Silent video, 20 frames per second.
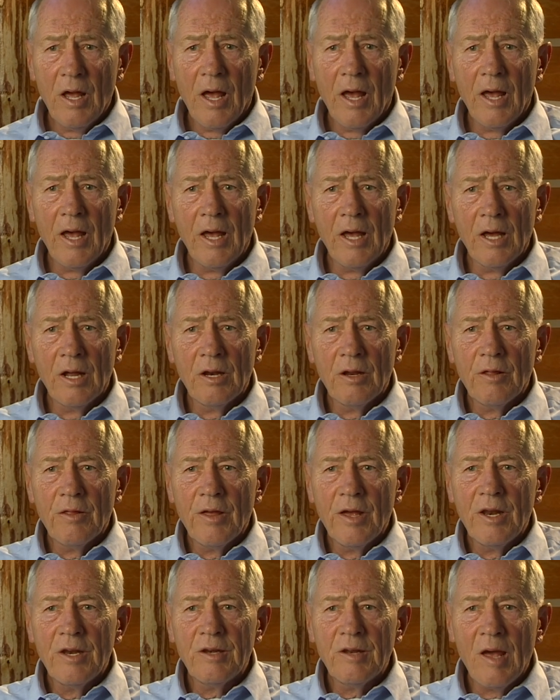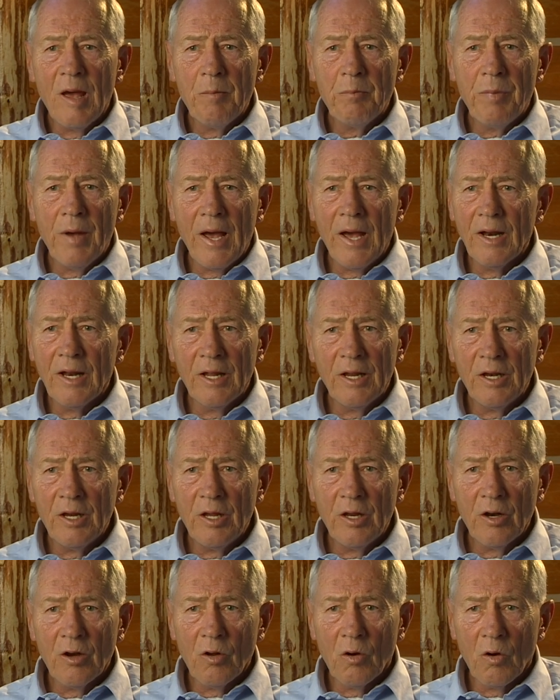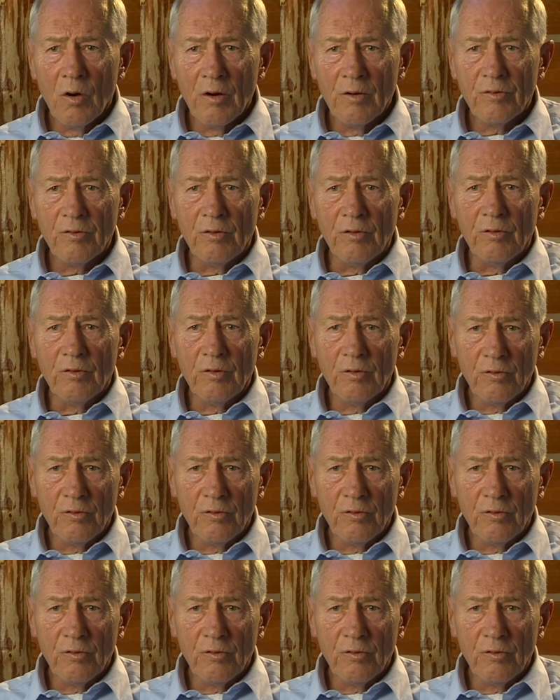And they badly needed horses.